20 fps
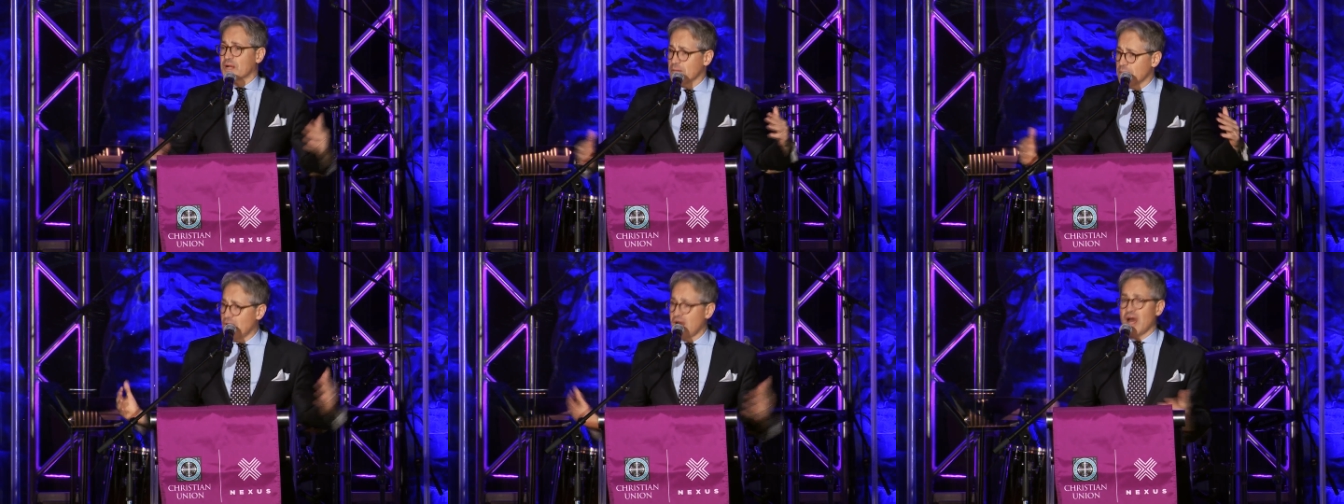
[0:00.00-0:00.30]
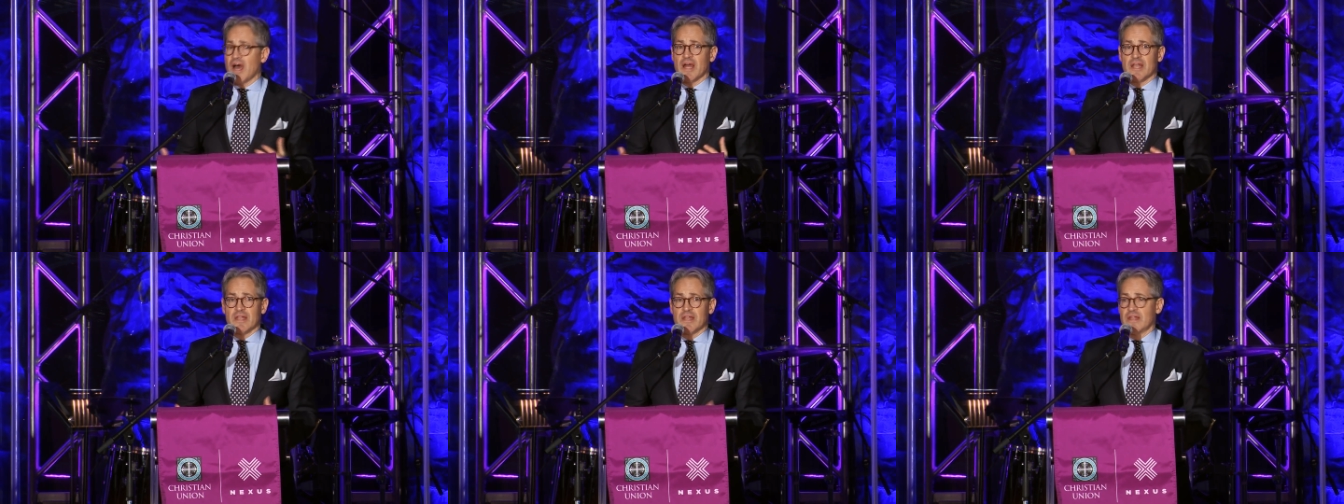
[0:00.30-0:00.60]
Come
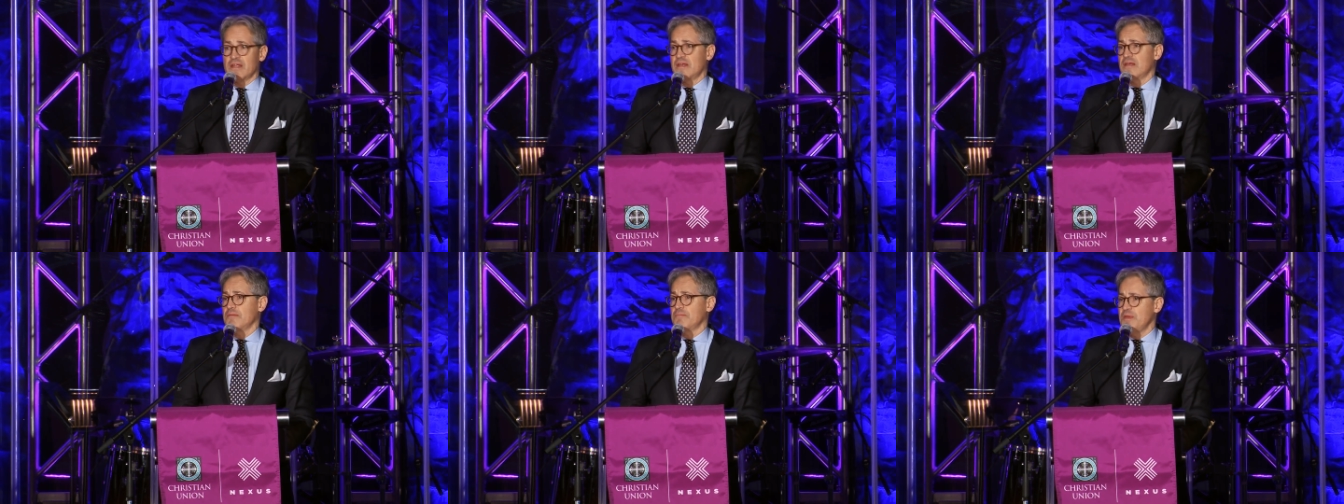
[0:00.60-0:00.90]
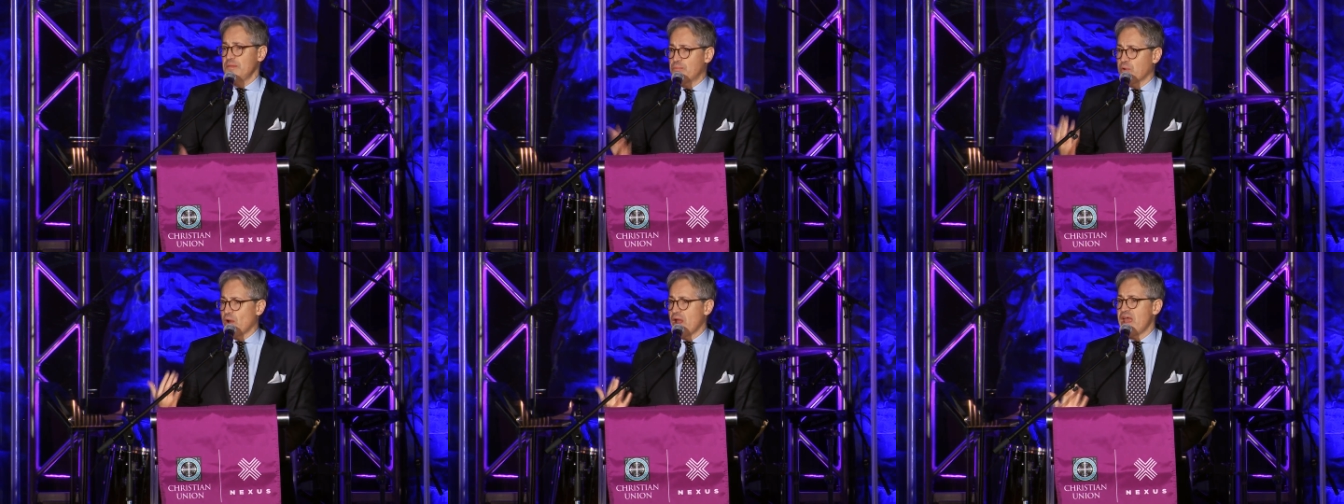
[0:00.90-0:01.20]
on,
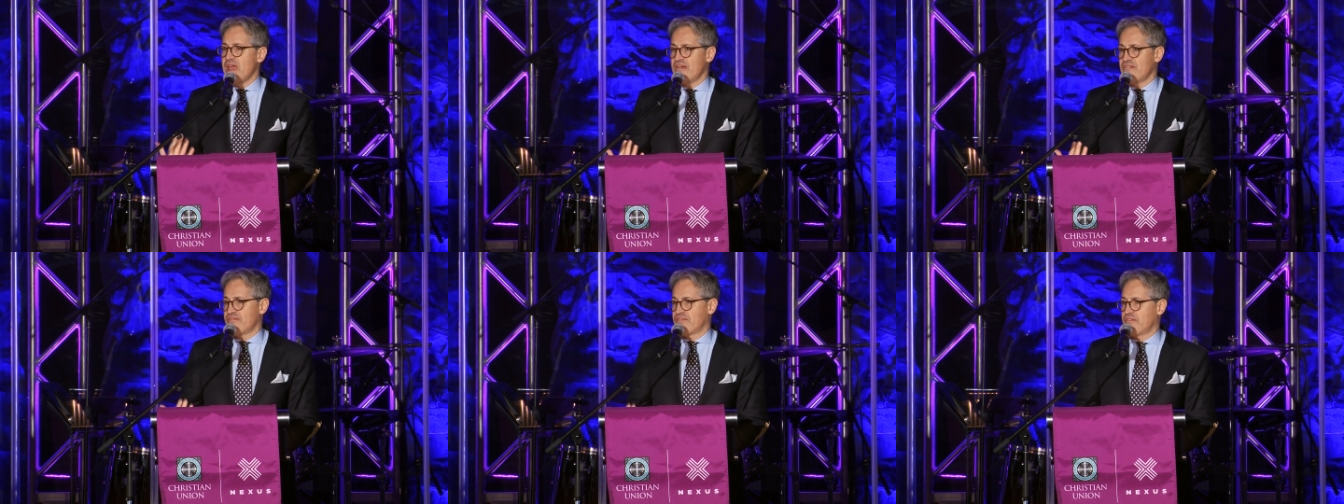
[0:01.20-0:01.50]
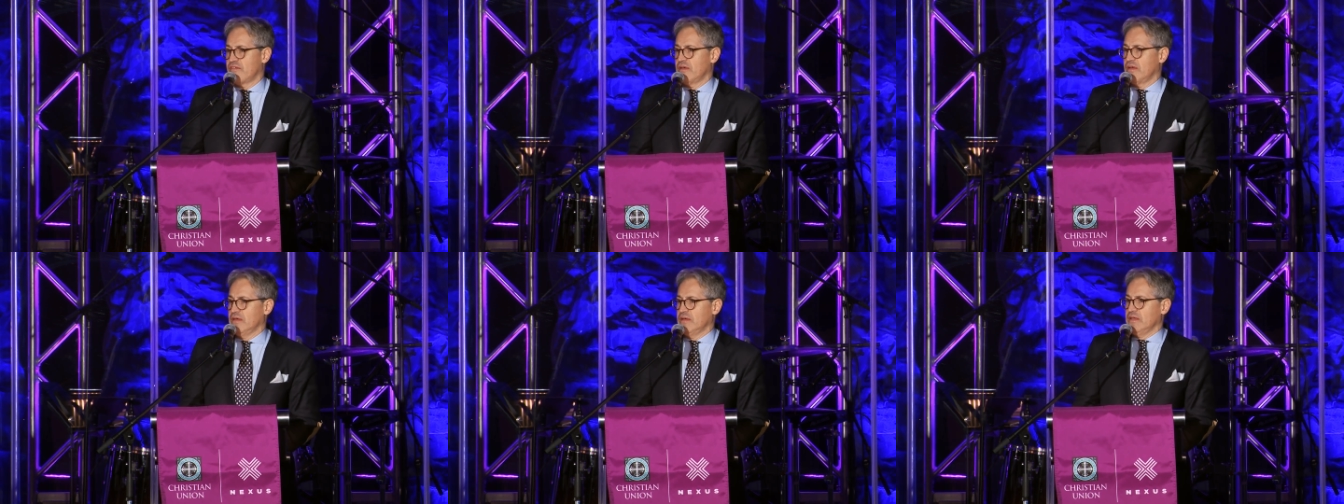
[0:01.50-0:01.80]
be brave.